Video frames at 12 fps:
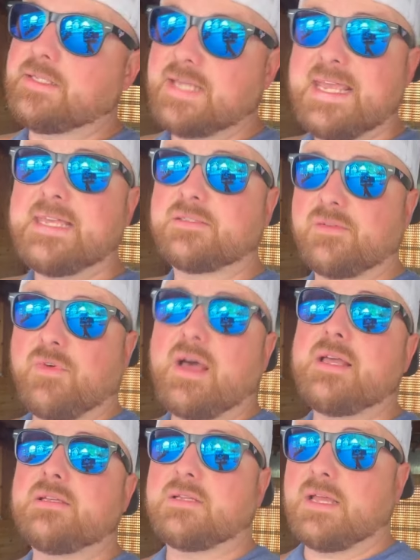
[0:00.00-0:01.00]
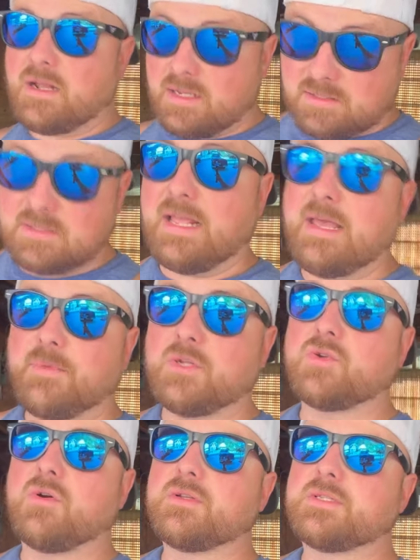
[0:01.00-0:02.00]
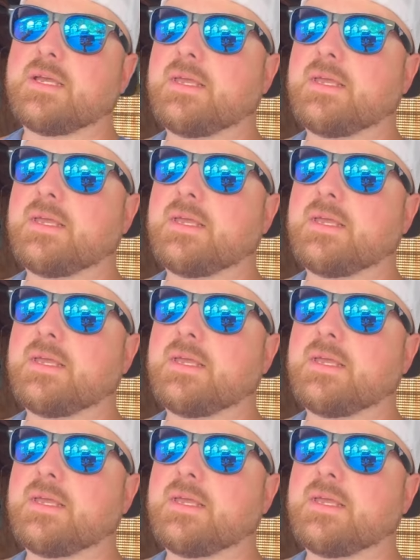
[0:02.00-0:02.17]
take his advice, and I slam it as hard as I